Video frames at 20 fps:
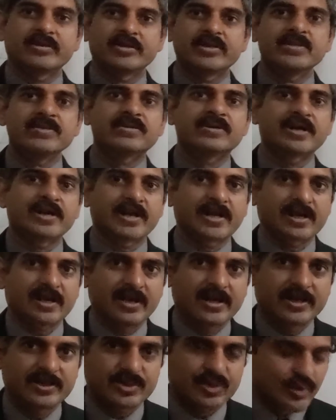
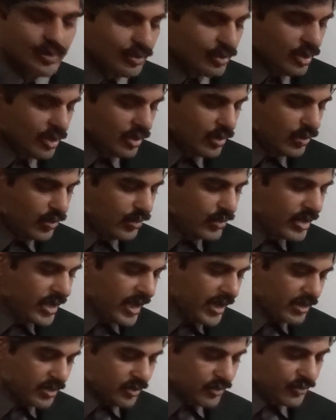incorrectly. So we
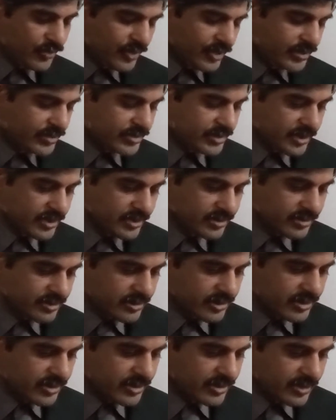had to fix it,
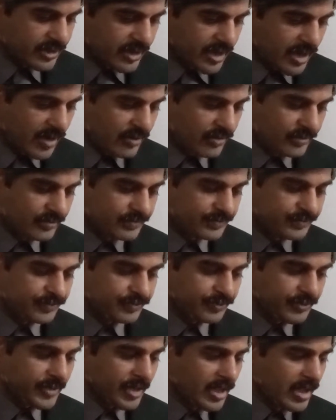turn it around.
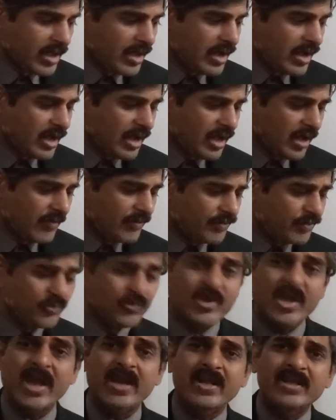
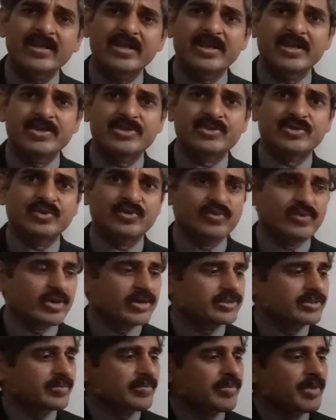We had other issues. We
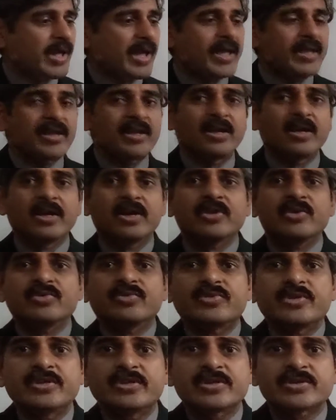are supplying, you
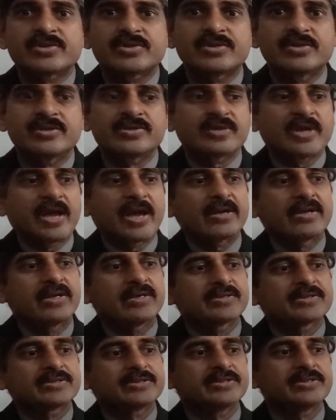see this
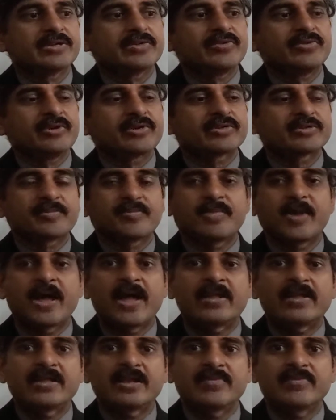headers here, we are
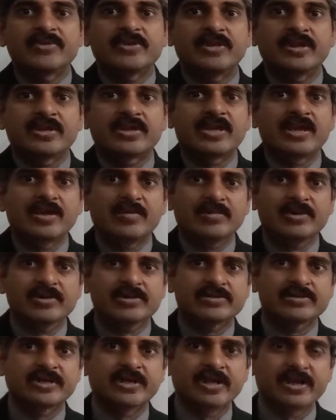supplying them with the
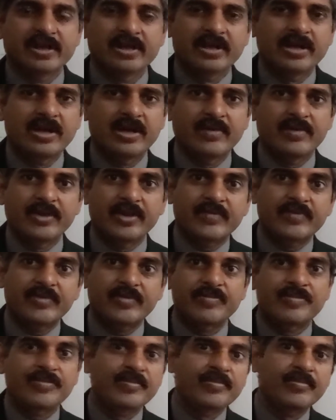cables
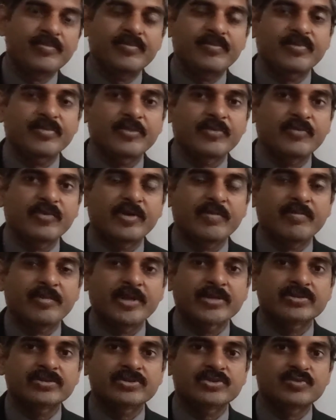were
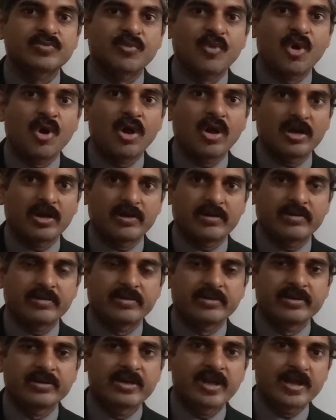much smaller,
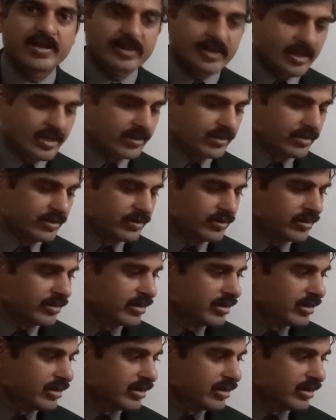and then